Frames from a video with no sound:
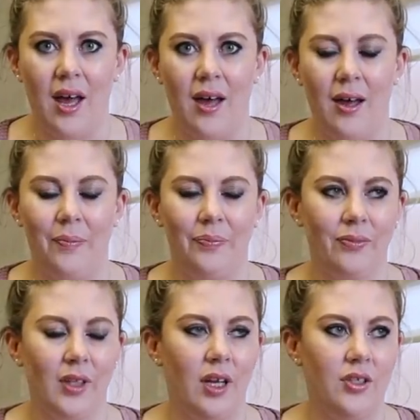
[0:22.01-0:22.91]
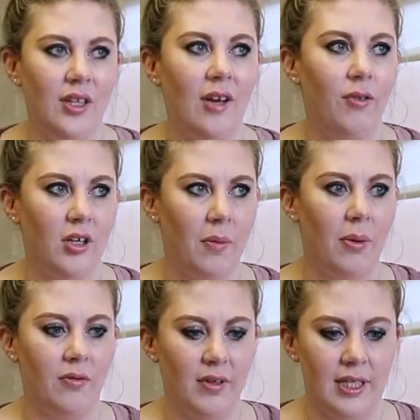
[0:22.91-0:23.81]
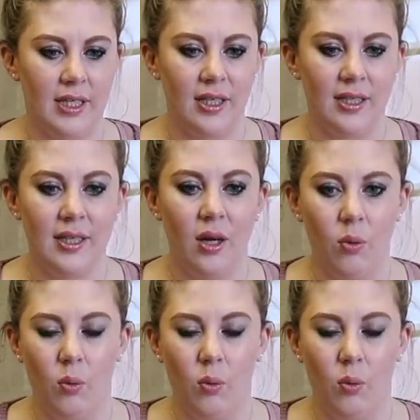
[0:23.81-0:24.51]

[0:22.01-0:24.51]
I do that for a couple of reasons.